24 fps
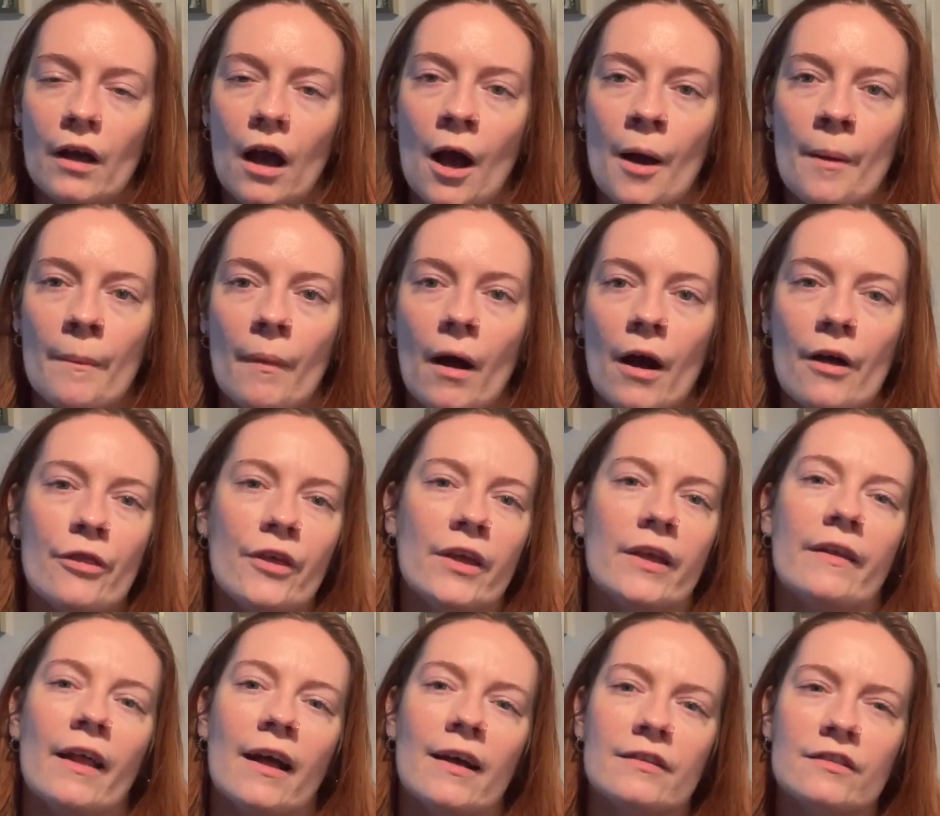Um, I
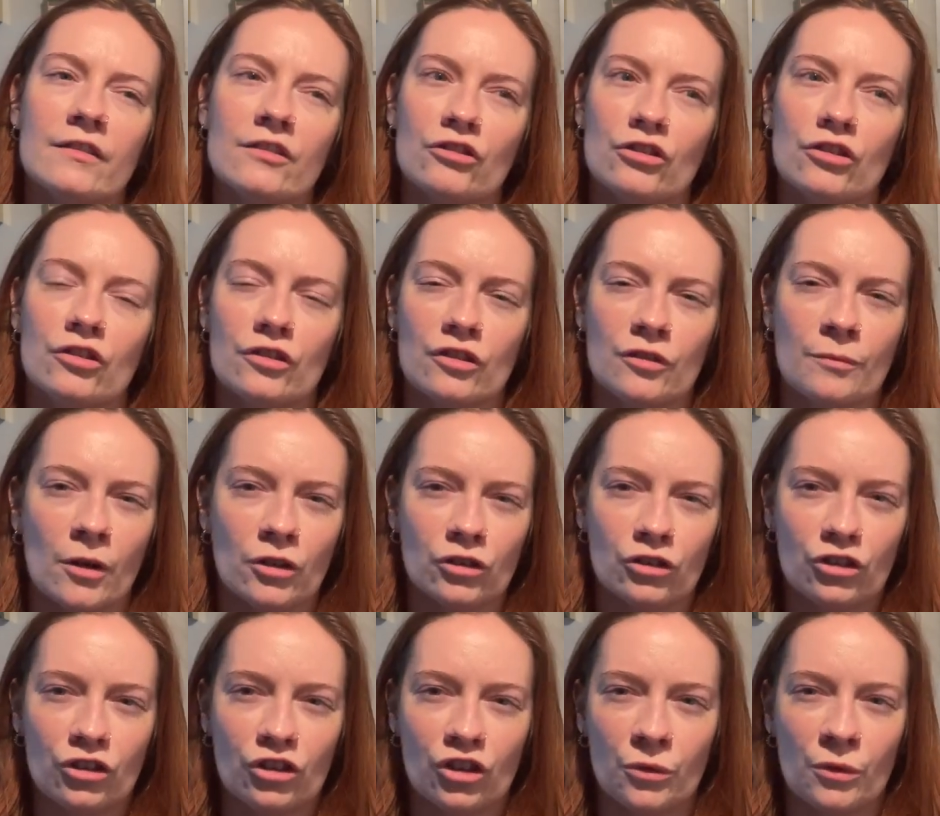think that's just as
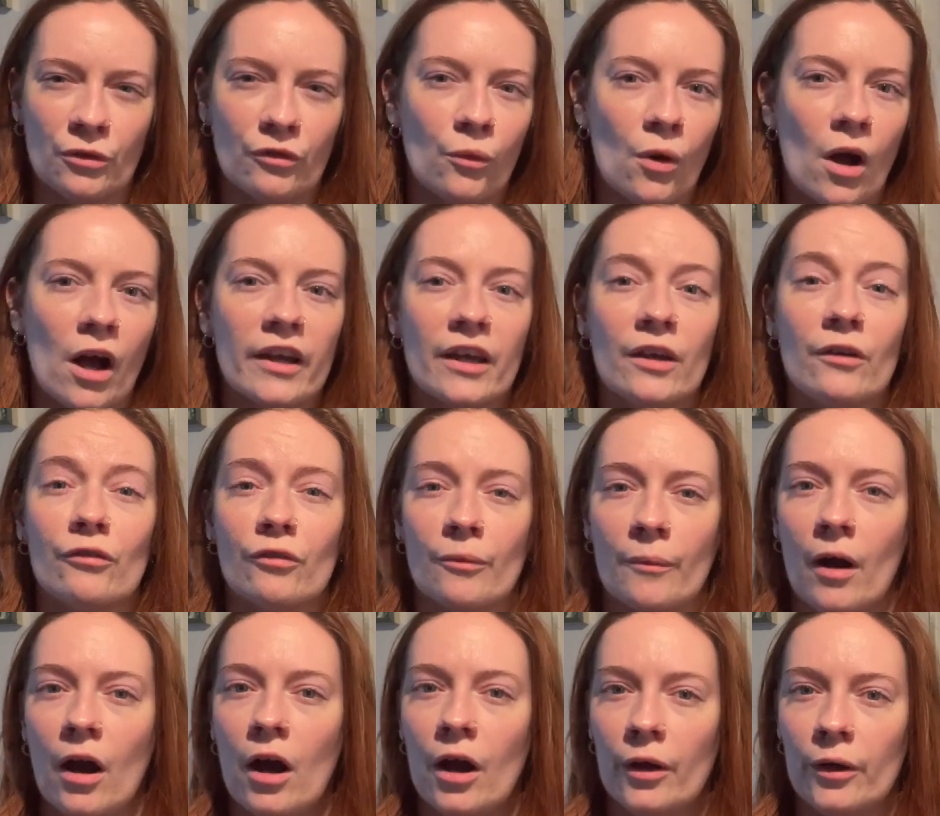much to do with working
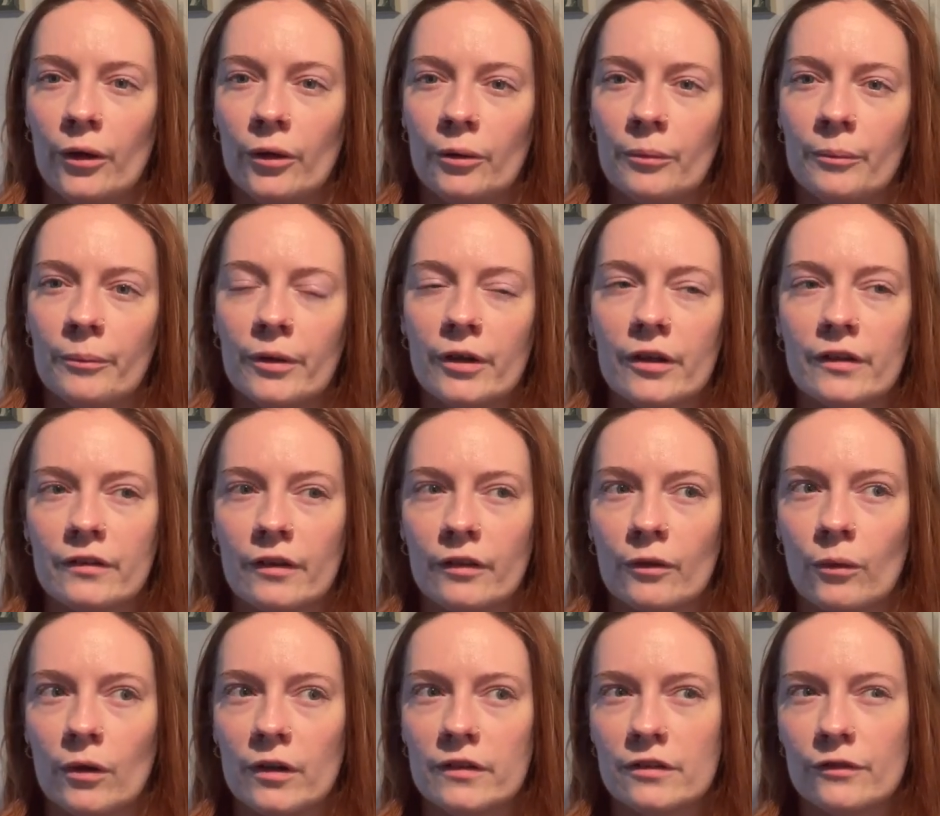from home, because
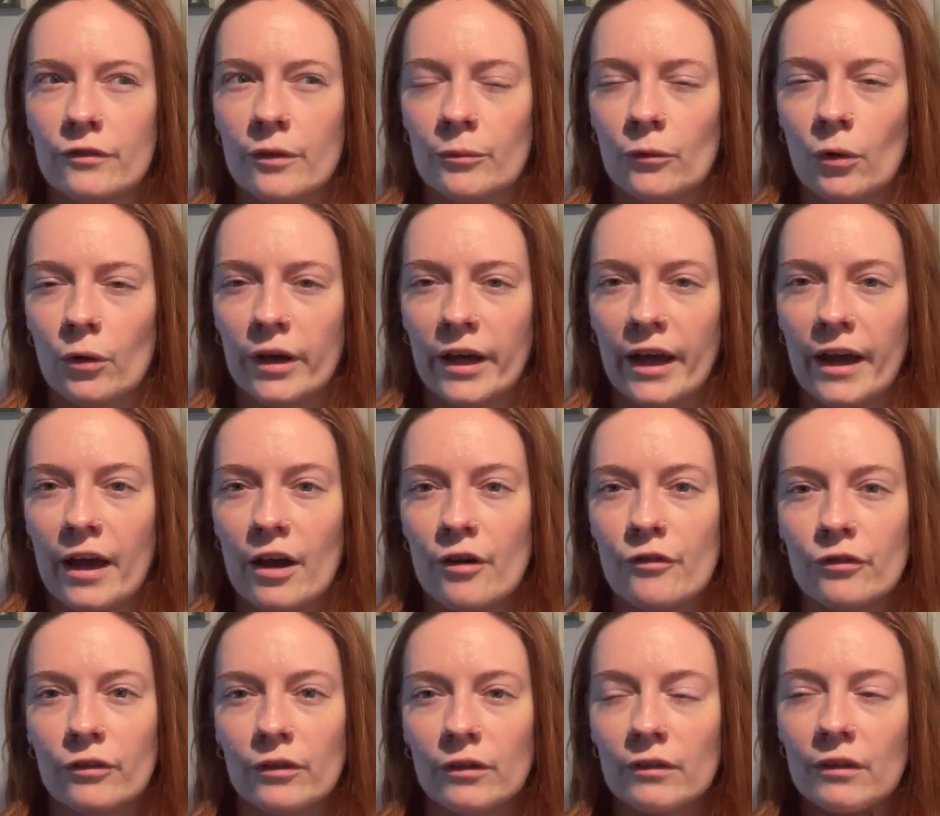otherwise if I'm not
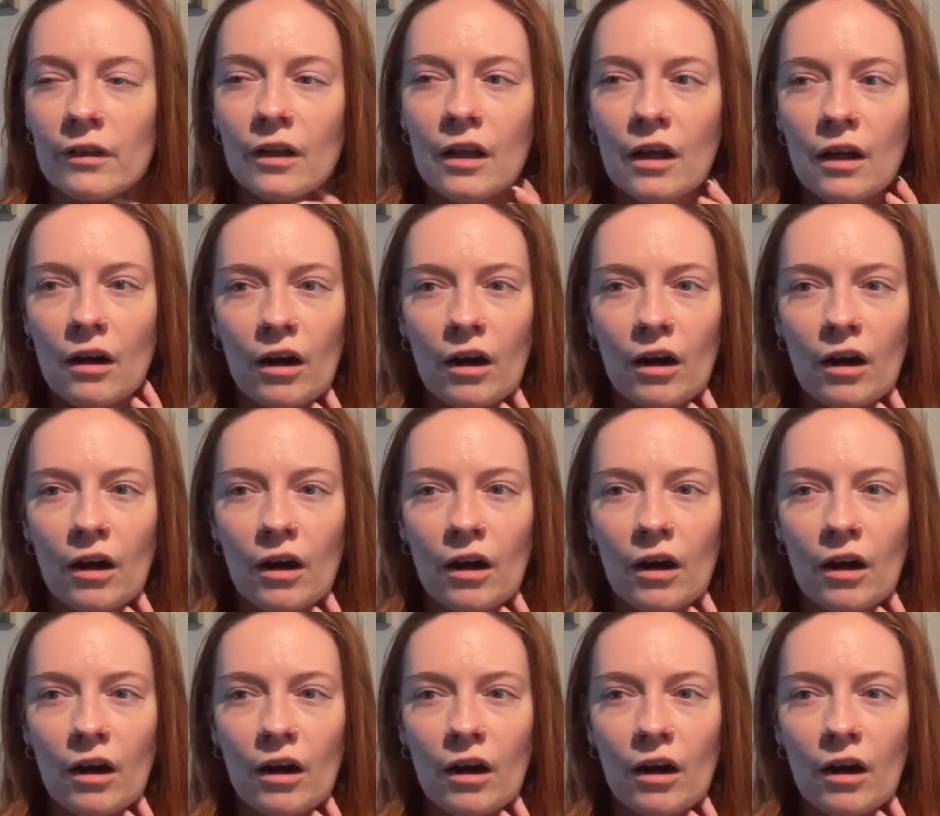careful,